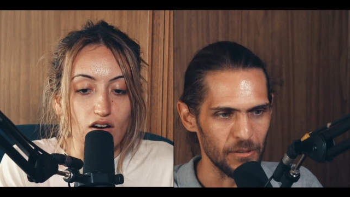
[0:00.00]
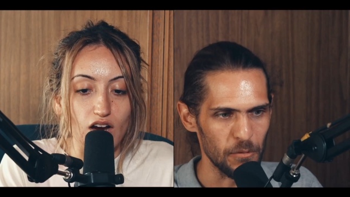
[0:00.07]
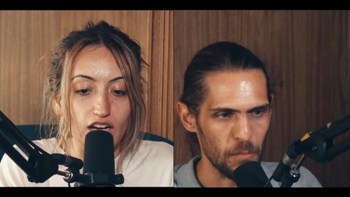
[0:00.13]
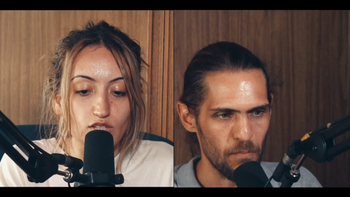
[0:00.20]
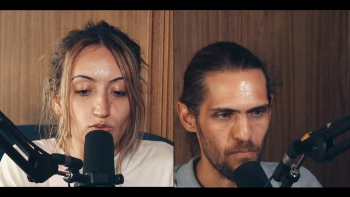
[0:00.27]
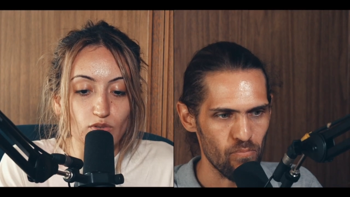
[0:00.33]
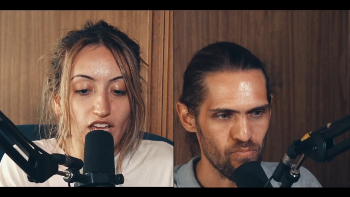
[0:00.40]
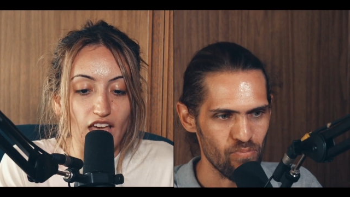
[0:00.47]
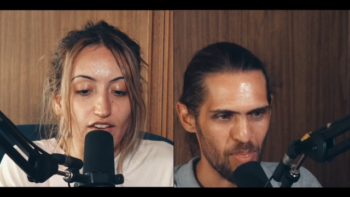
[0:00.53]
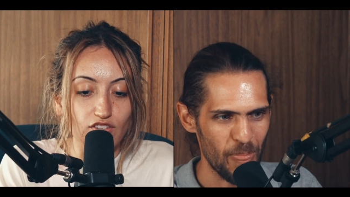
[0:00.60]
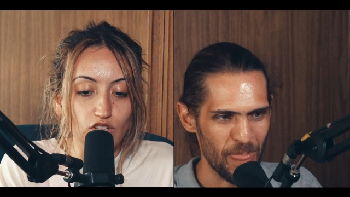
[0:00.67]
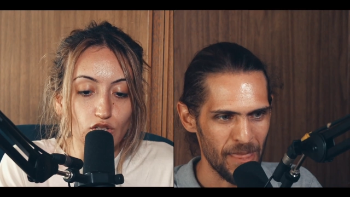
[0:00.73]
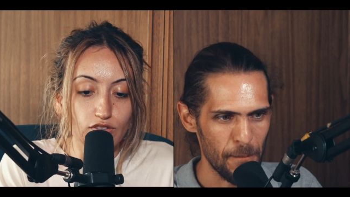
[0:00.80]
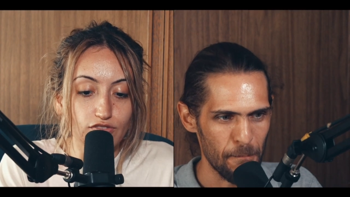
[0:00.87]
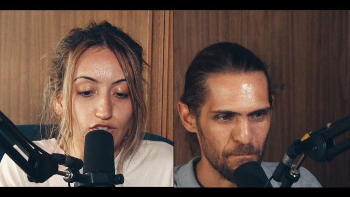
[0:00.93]
Speaker 1: right, we have a
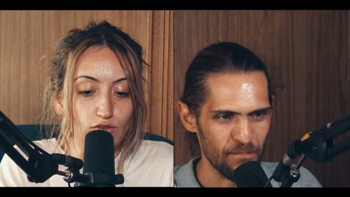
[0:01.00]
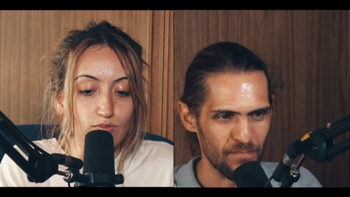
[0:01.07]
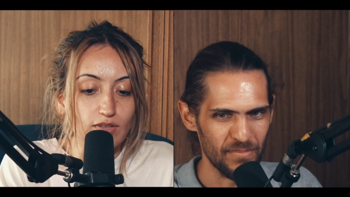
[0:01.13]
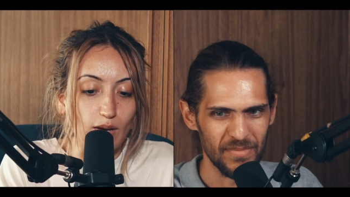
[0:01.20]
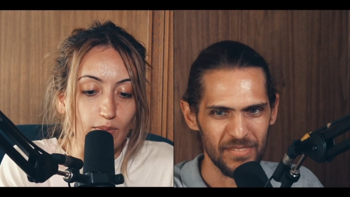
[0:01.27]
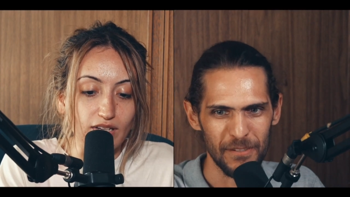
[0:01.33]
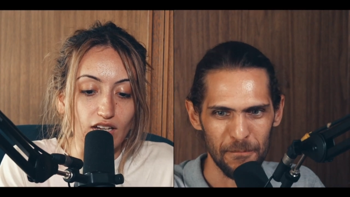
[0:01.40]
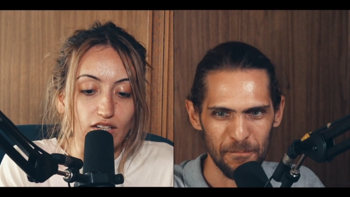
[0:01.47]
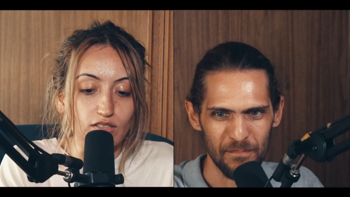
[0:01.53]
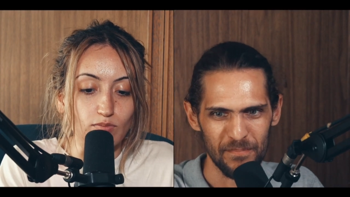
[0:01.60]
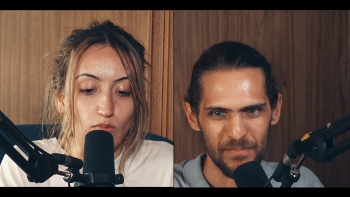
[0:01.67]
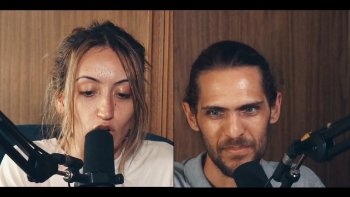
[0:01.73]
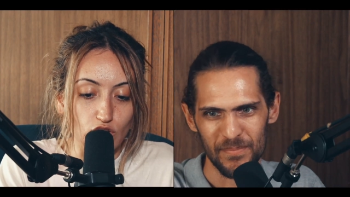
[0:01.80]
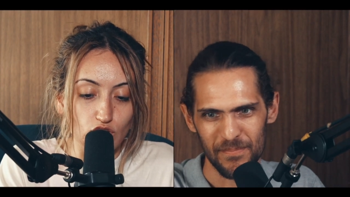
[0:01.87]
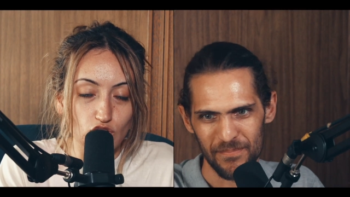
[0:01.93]
good film coming out in
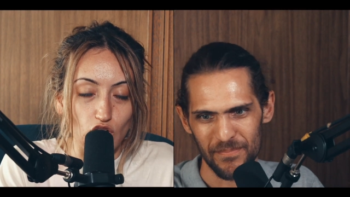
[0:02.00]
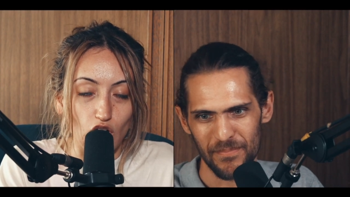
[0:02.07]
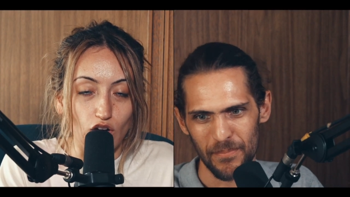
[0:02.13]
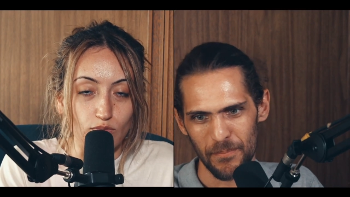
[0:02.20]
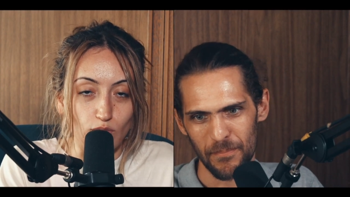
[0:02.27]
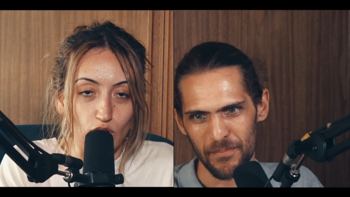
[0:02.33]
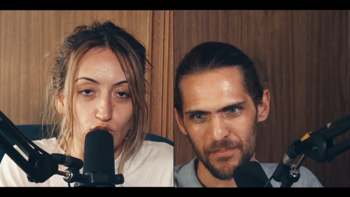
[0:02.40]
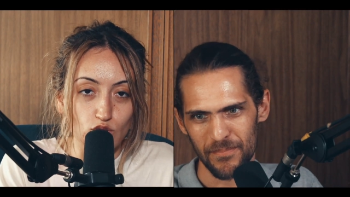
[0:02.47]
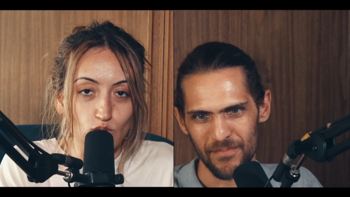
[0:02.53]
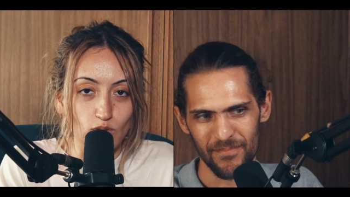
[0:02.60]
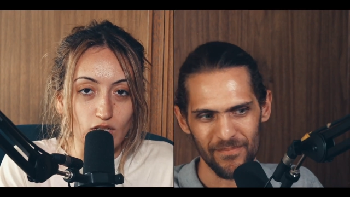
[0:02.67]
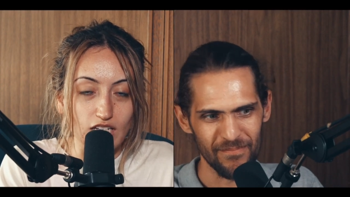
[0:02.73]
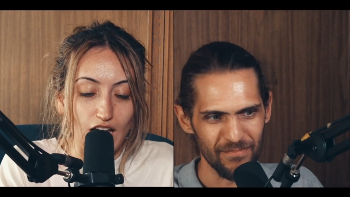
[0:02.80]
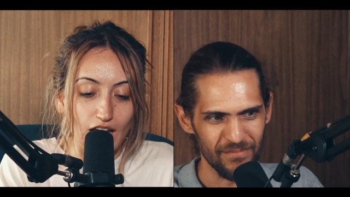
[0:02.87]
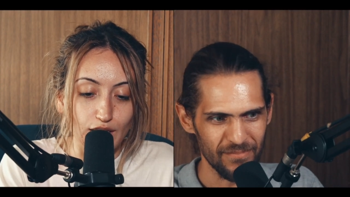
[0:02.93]
March, on March
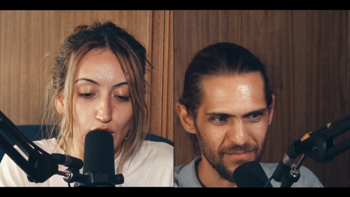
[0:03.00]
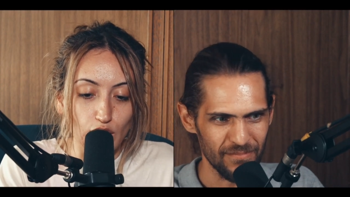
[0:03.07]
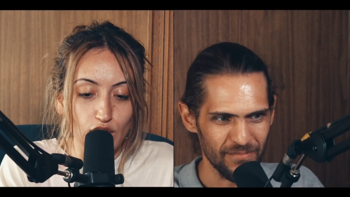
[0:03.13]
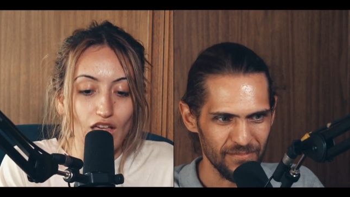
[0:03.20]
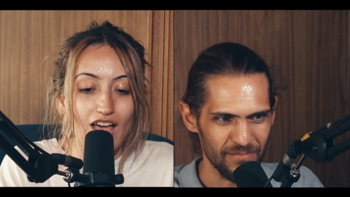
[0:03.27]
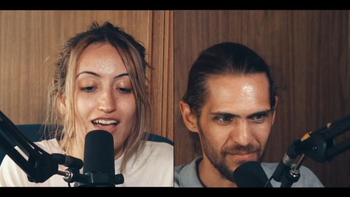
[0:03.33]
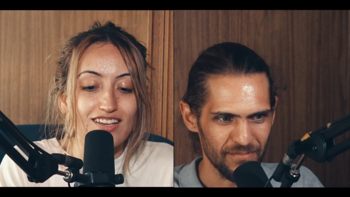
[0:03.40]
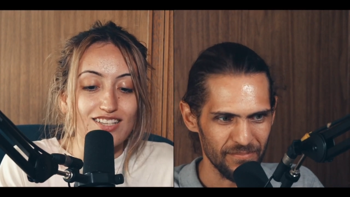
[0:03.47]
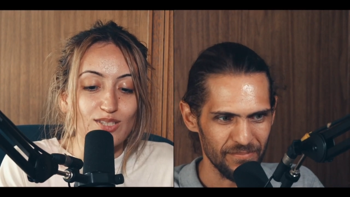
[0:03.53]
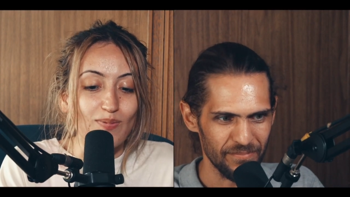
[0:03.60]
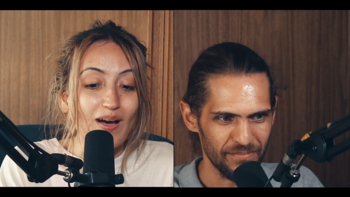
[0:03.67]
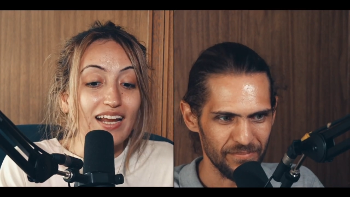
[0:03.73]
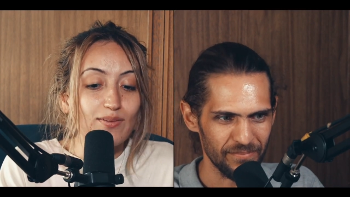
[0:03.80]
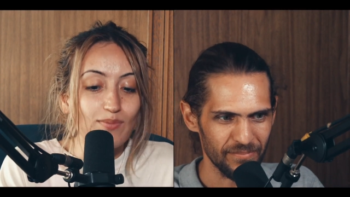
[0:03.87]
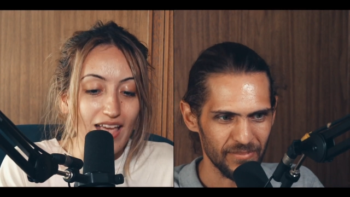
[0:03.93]
twenty-ninth.
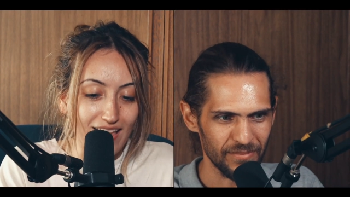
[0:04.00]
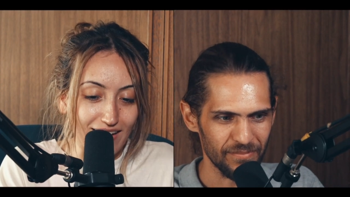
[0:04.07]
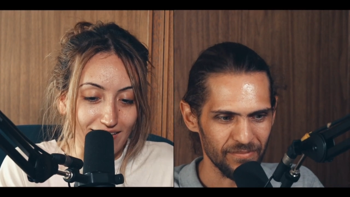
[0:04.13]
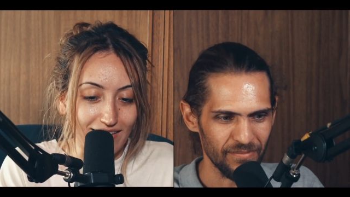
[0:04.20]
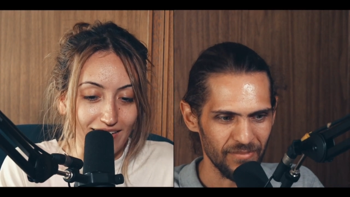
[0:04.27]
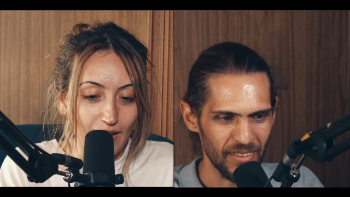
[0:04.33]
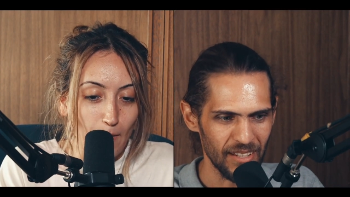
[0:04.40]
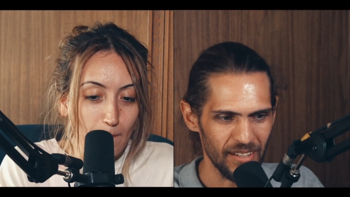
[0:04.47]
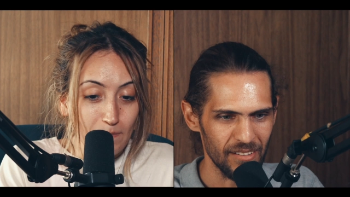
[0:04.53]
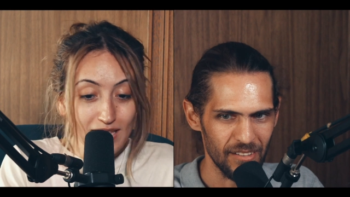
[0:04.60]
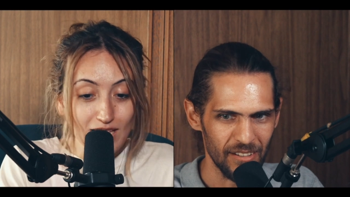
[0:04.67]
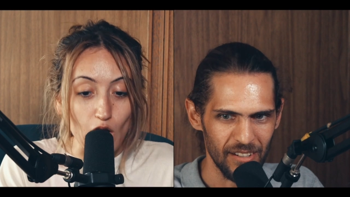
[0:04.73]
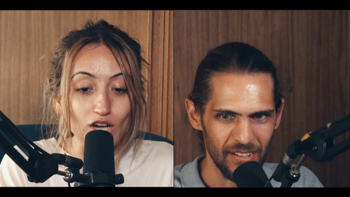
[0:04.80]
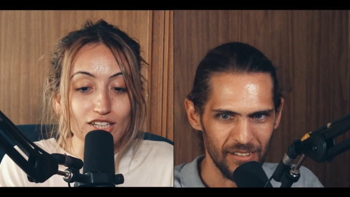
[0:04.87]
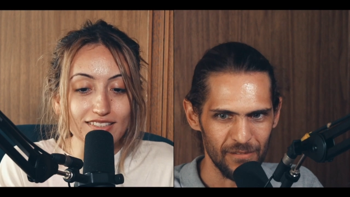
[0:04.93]
Spider-Man
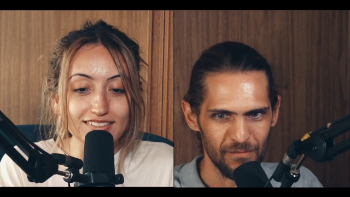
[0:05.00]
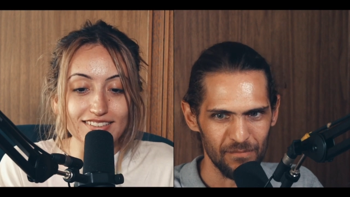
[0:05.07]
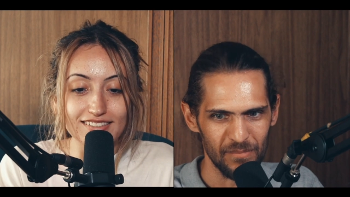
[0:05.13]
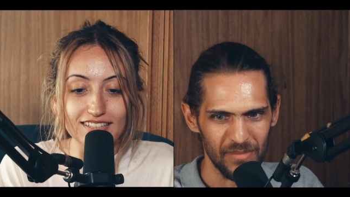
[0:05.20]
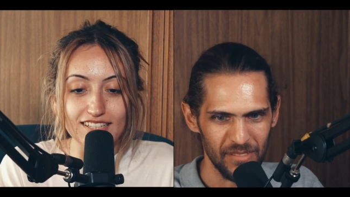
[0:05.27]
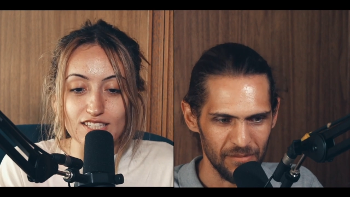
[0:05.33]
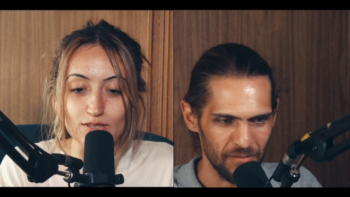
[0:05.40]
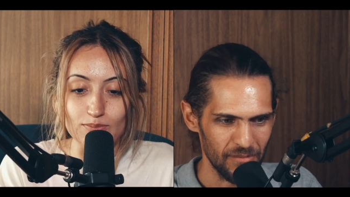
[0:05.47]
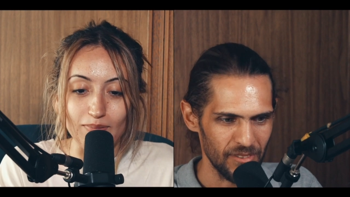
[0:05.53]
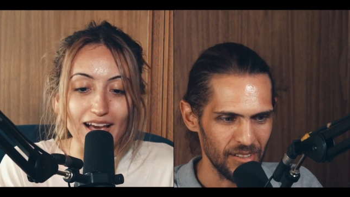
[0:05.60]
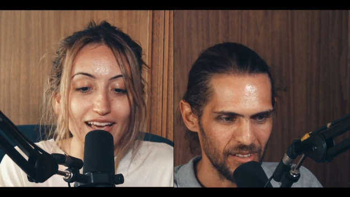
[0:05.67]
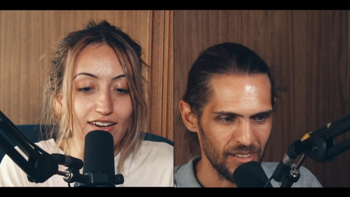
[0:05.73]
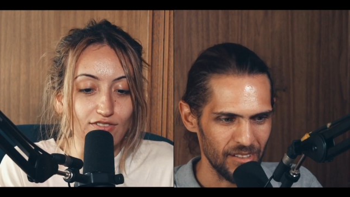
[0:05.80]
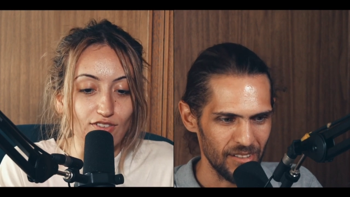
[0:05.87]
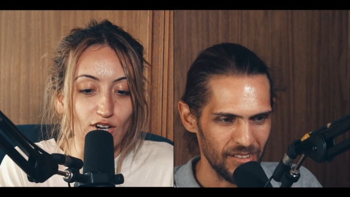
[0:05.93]
Beyond the
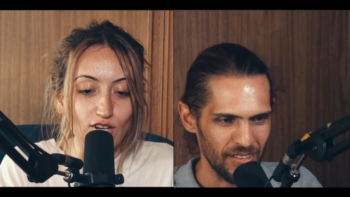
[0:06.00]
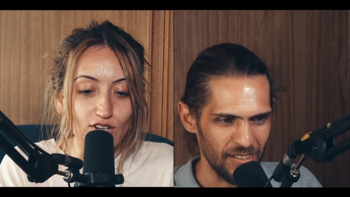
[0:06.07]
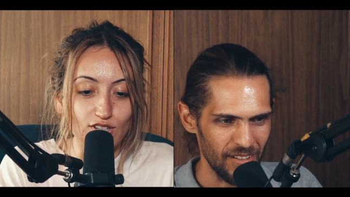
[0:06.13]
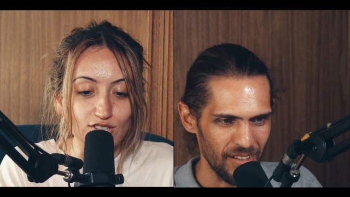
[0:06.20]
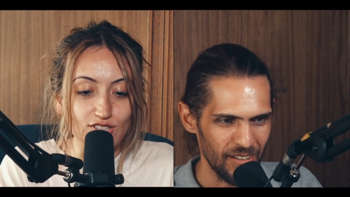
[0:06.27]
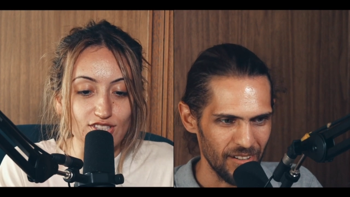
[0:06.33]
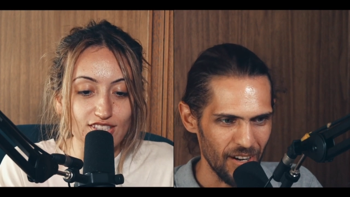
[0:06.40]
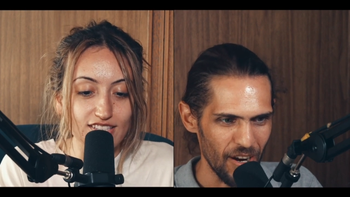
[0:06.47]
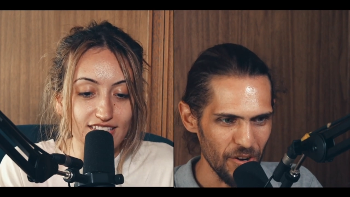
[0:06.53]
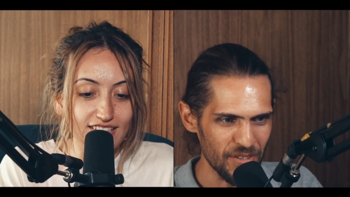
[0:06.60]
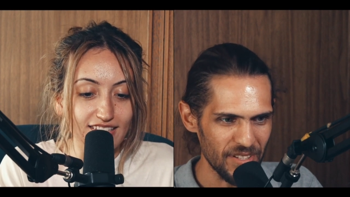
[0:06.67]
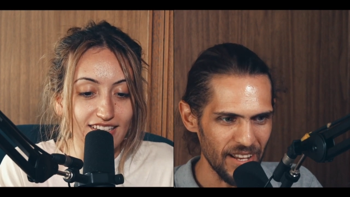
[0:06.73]
Spider-Verse. Oh, is